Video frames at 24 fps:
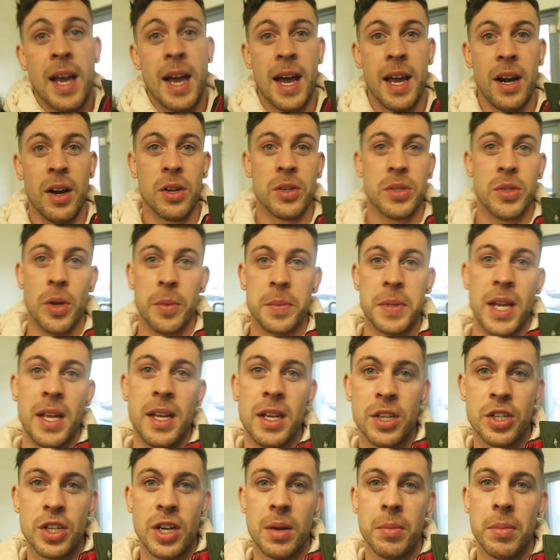And also
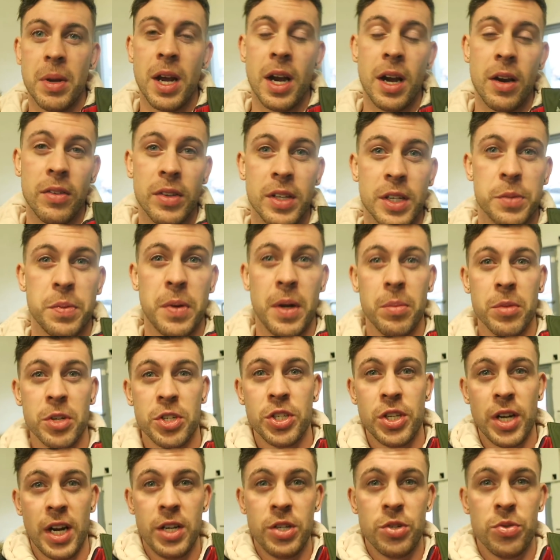updating the gym, everything's pretty
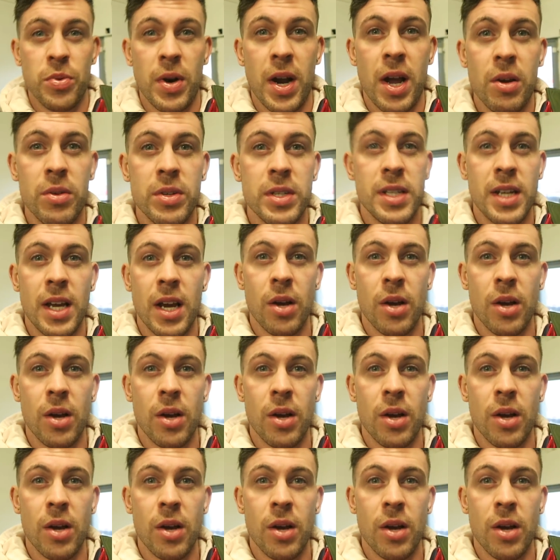much changed around